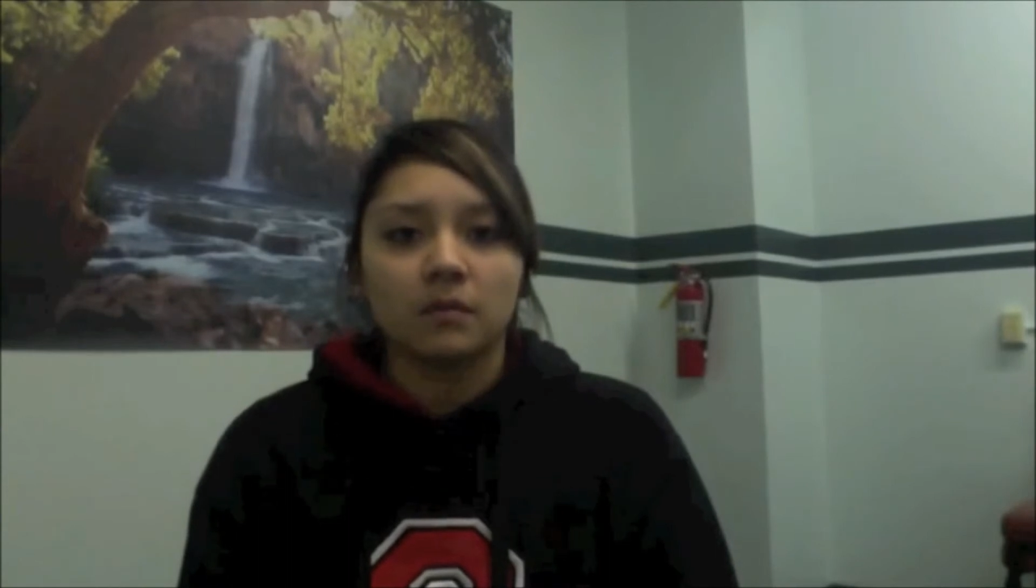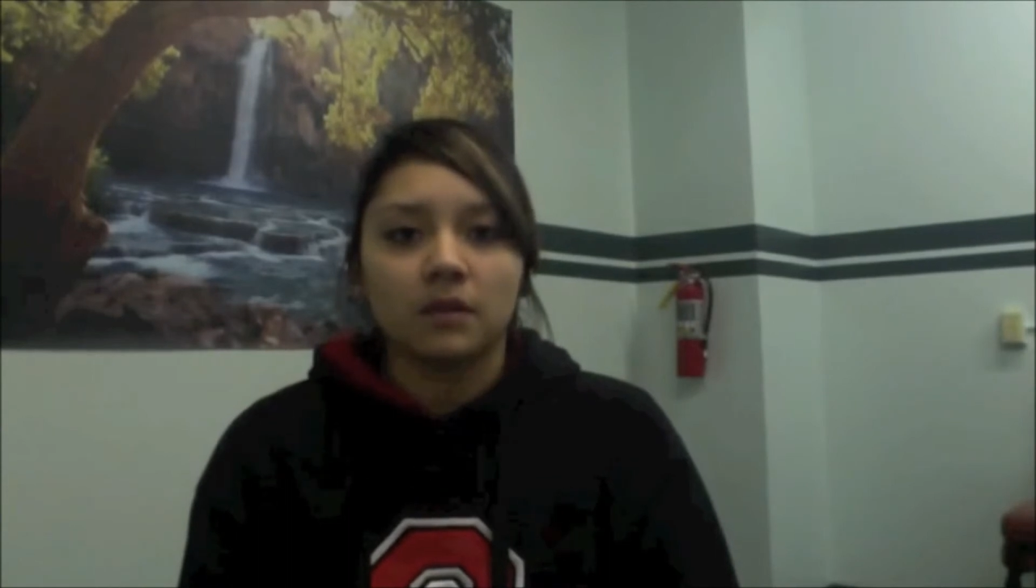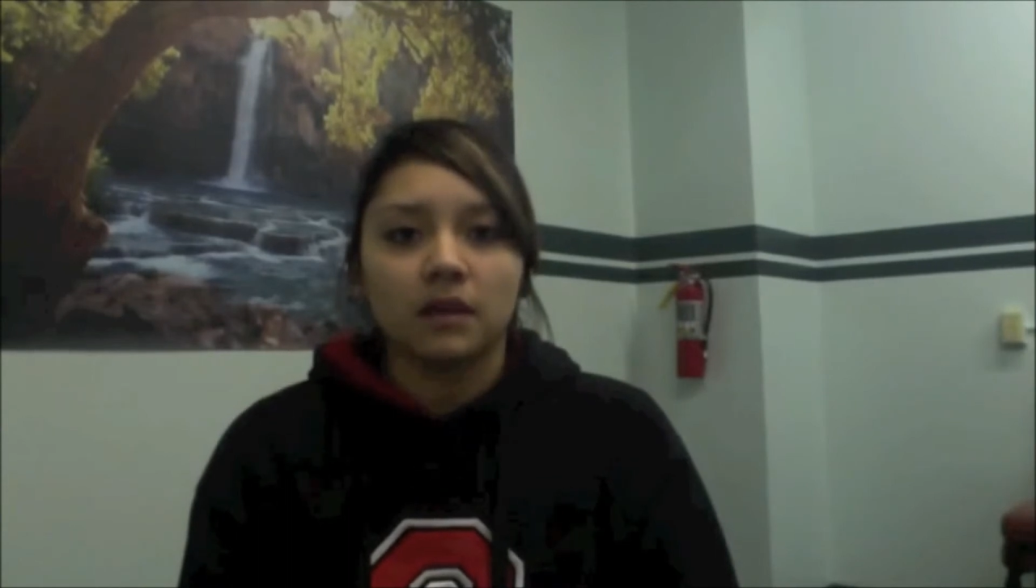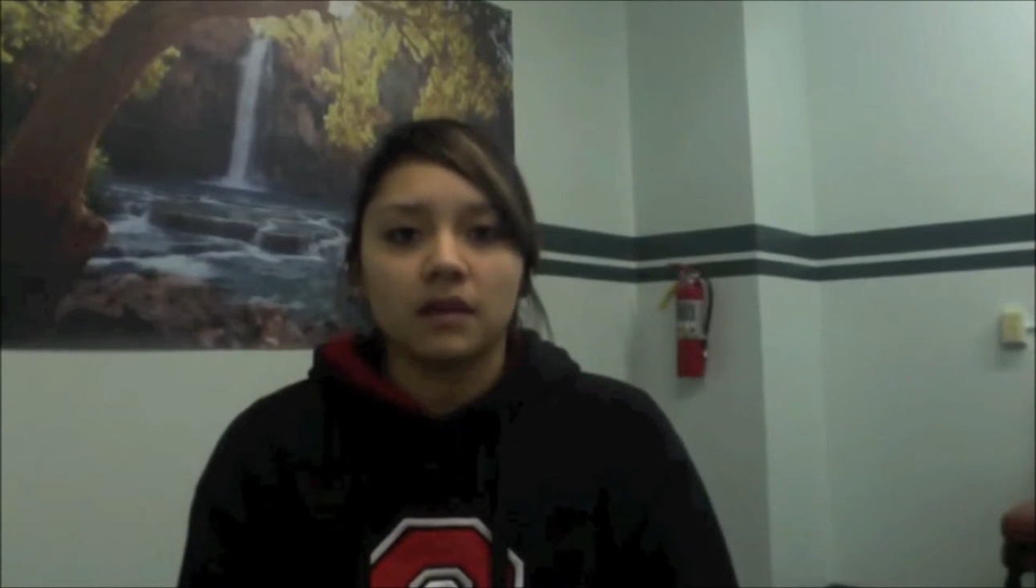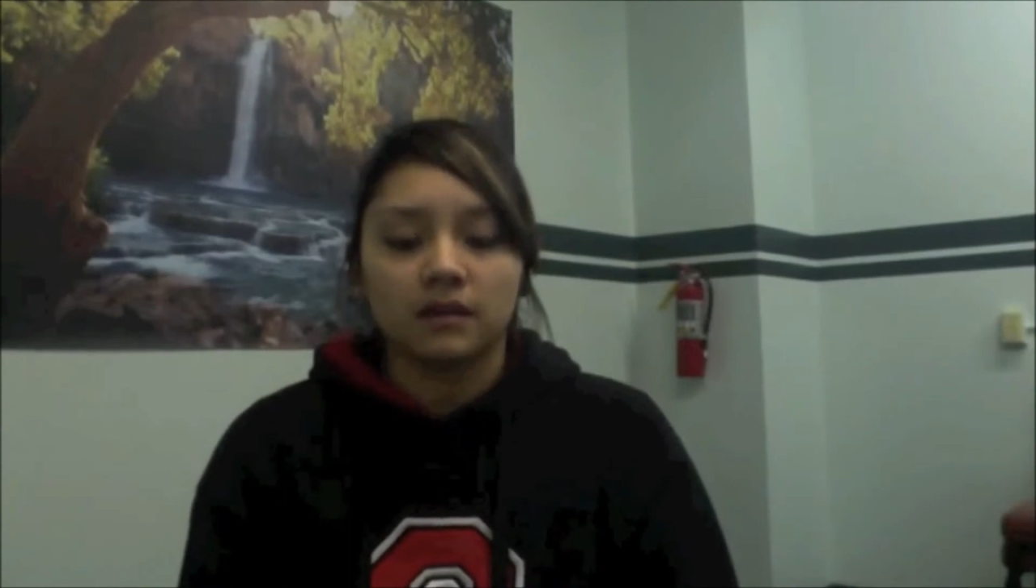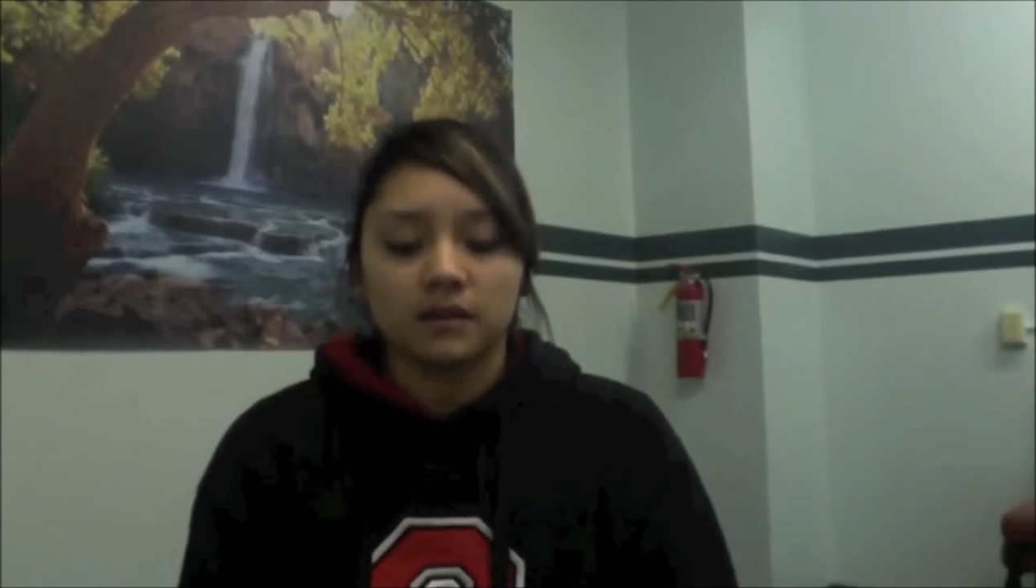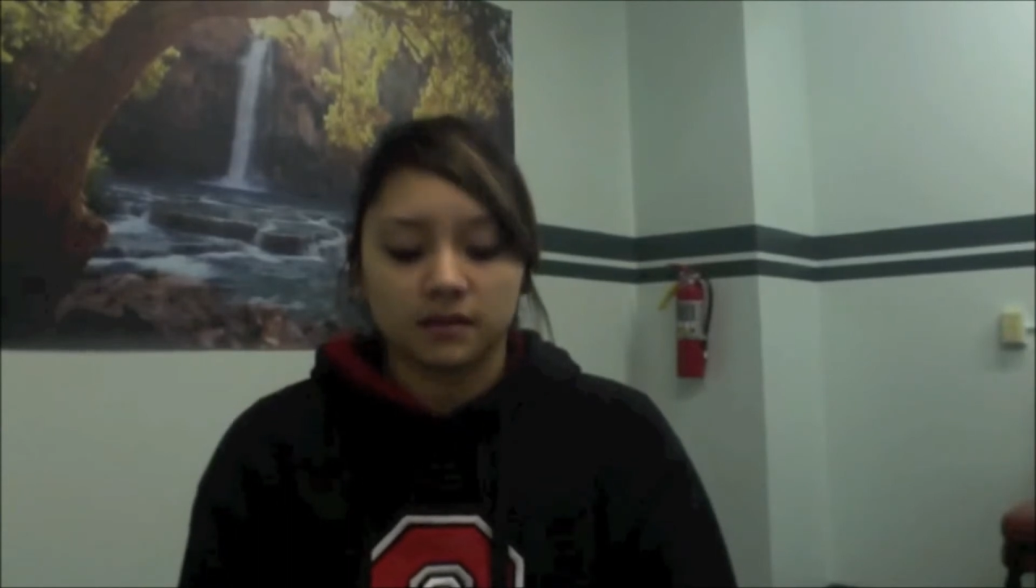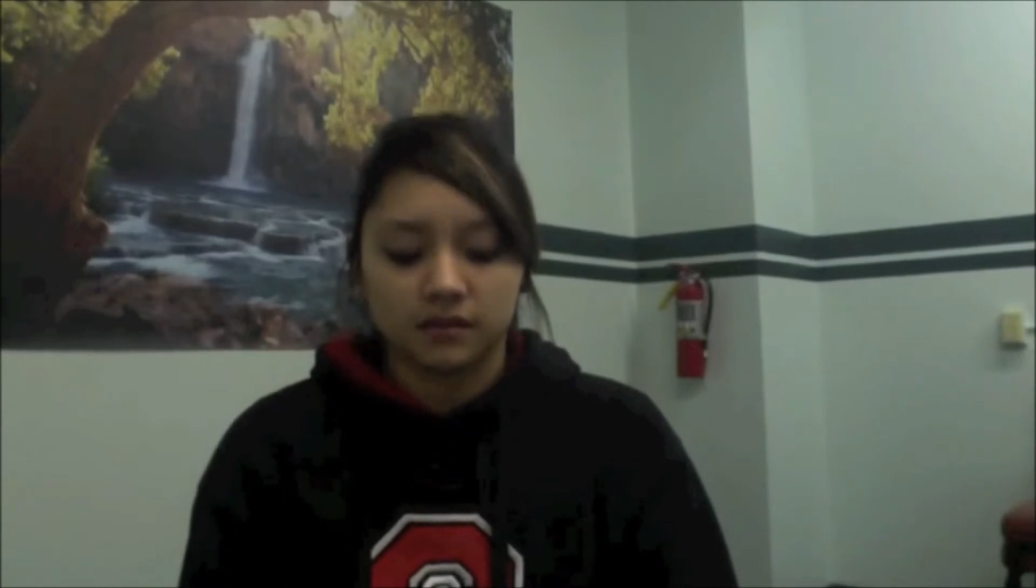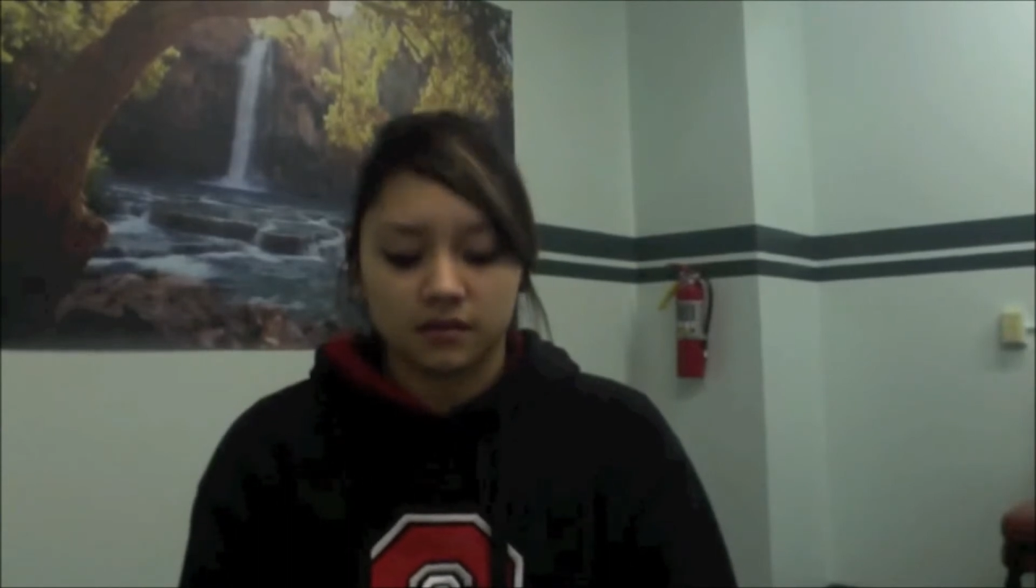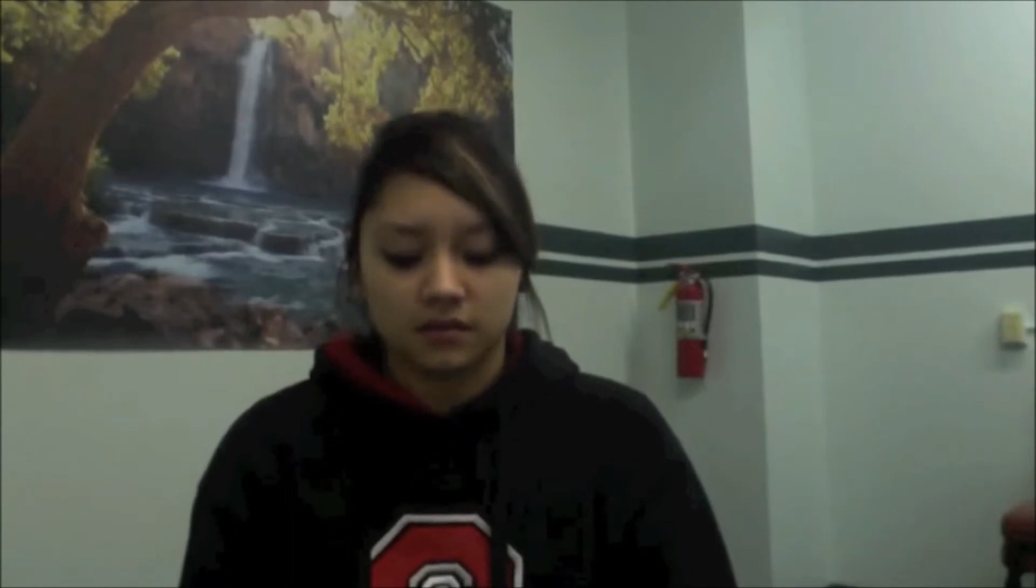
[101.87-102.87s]

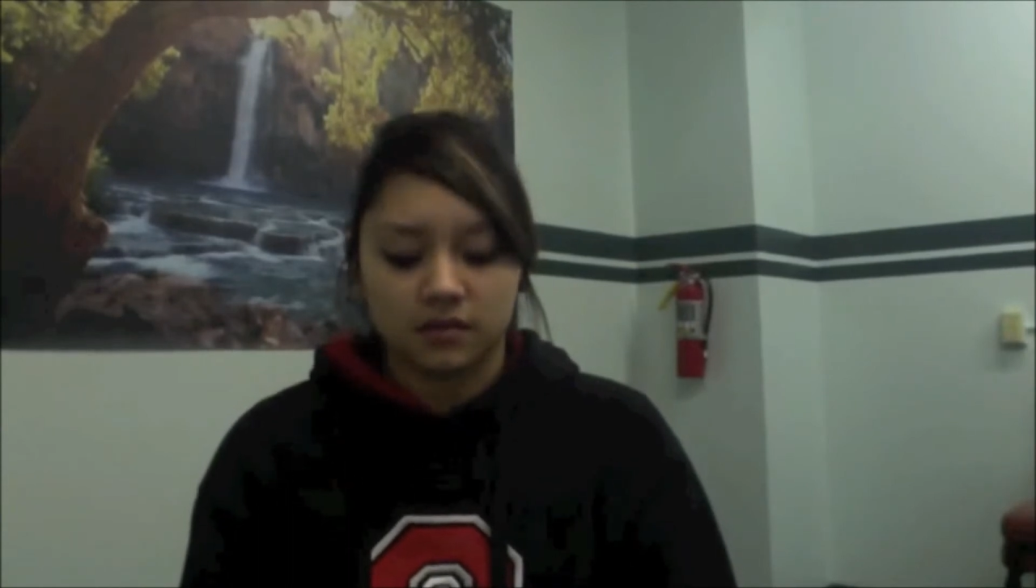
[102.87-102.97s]
because